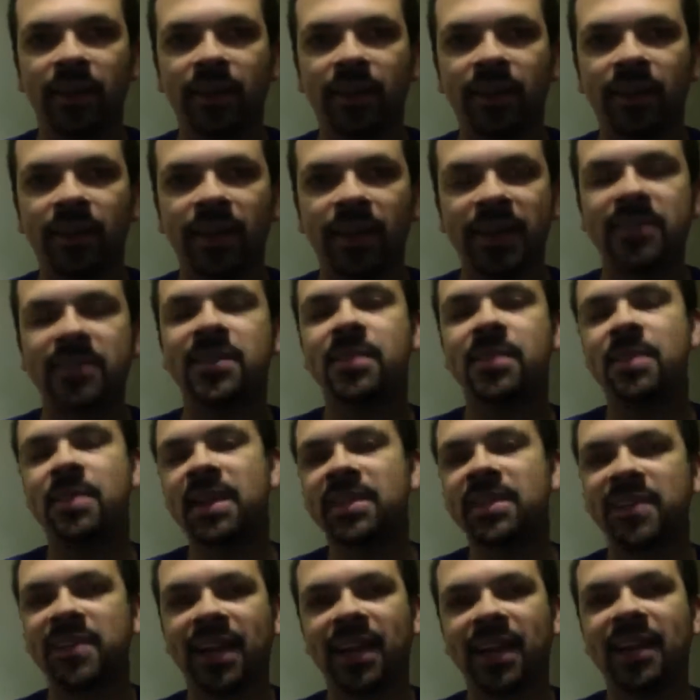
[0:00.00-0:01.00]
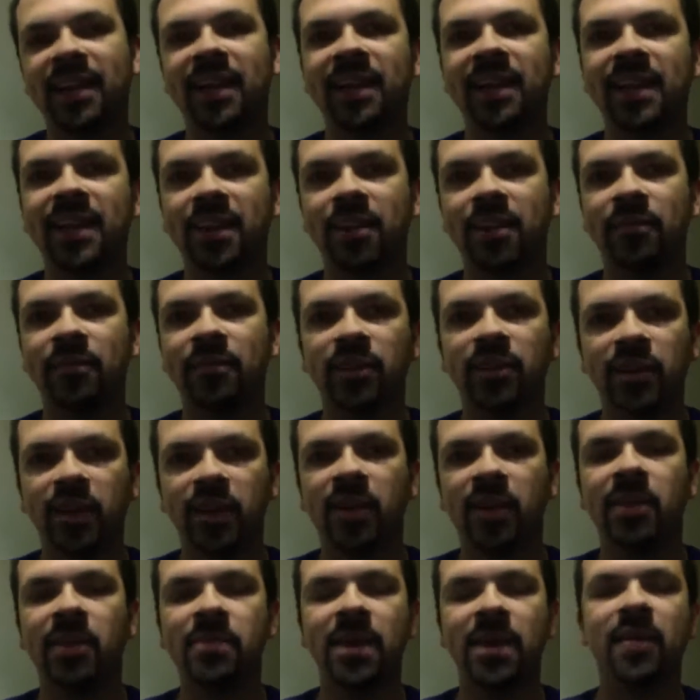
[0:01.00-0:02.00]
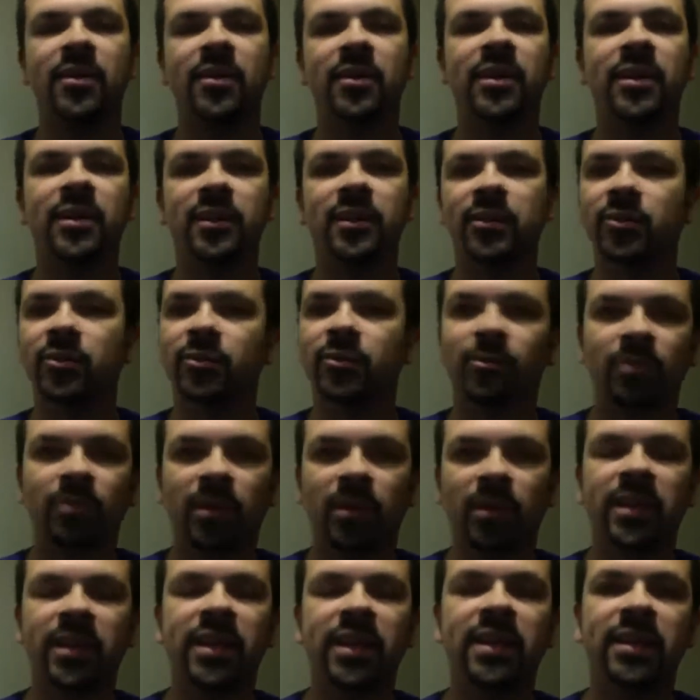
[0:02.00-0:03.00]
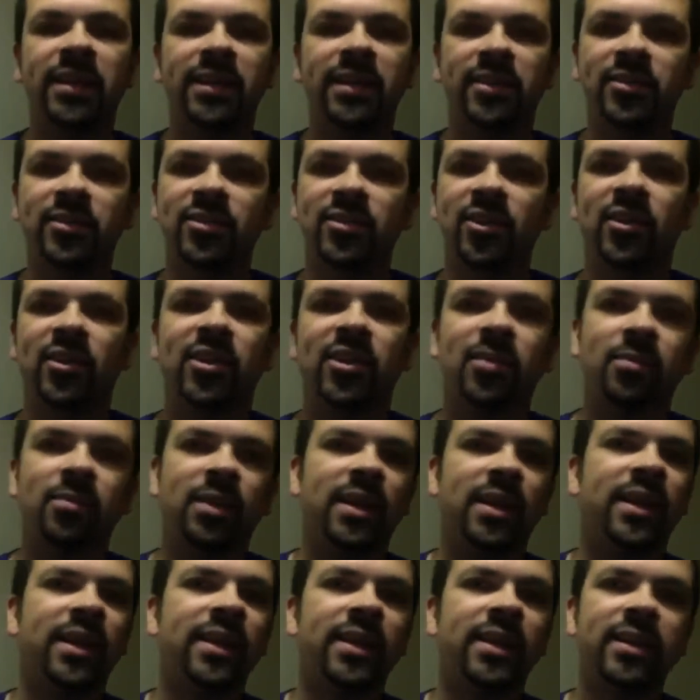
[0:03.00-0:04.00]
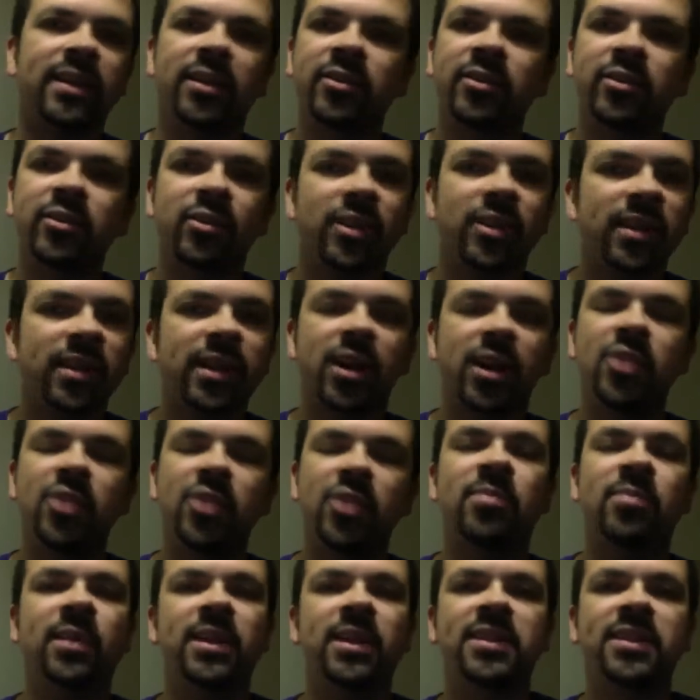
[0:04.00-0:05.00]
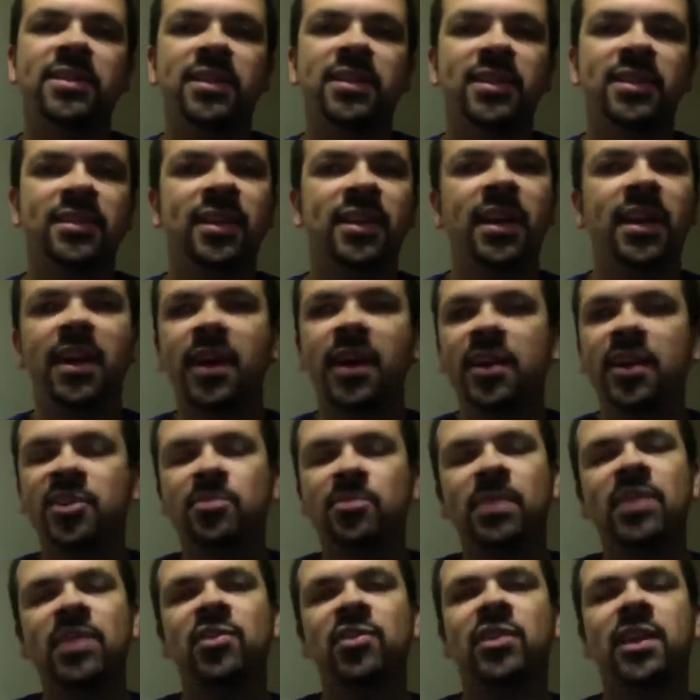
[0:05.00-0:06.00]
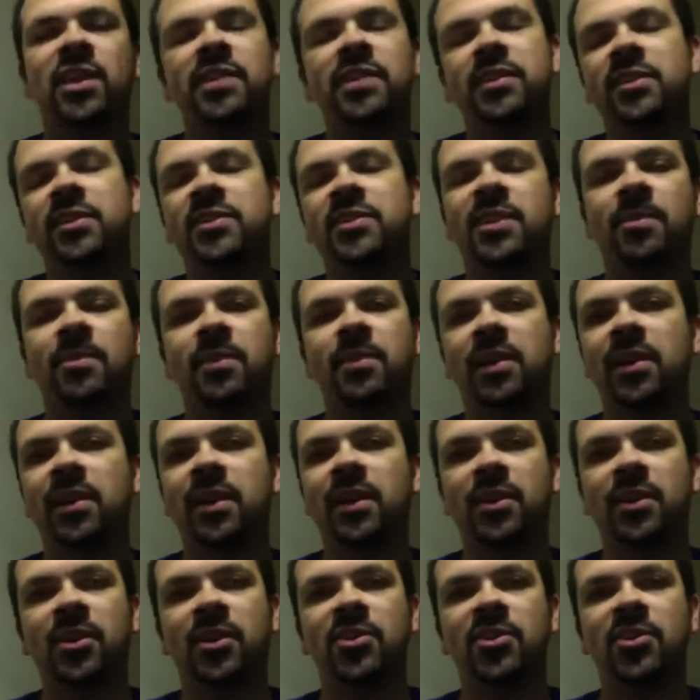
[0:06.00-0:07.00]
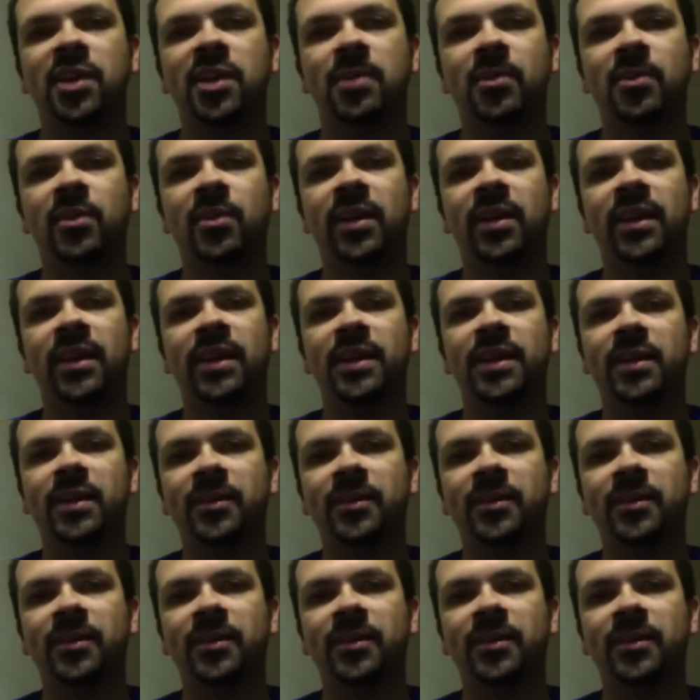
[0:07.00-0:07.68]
that's the mentality now of the young American or Canadian soccer player. You can go places, especially under someone like Oscar Pereira.